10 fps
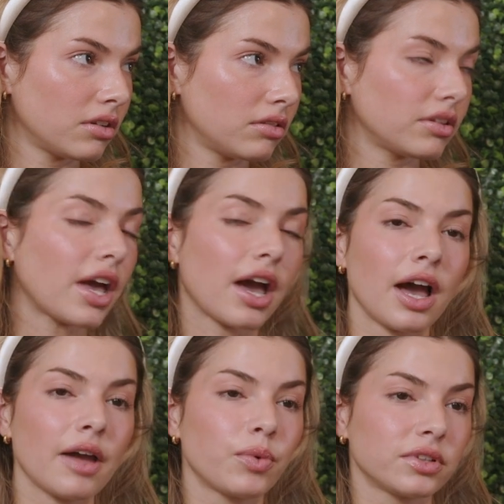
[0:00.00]
Yeah,
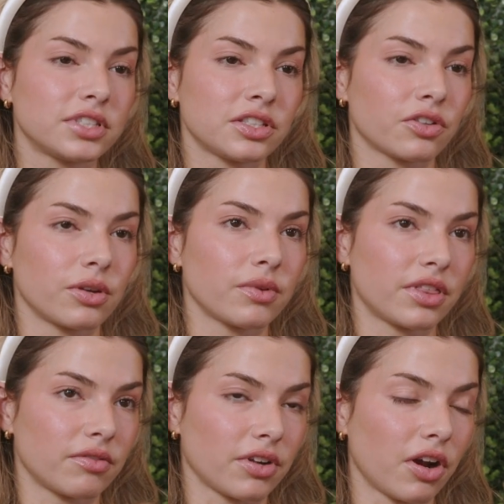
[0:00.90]
I will disagree with
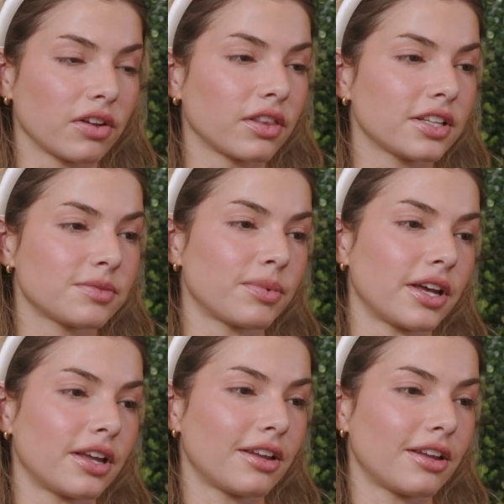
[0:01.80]
it regardless, but